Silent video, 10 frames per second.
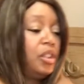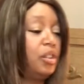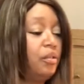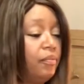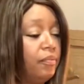
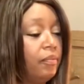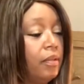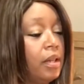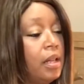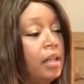Just to
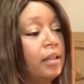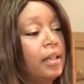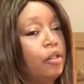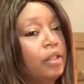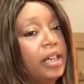
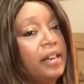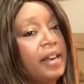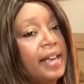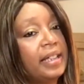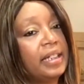let her
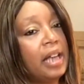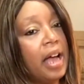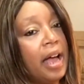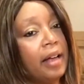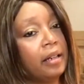get nice and
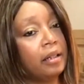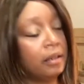hot.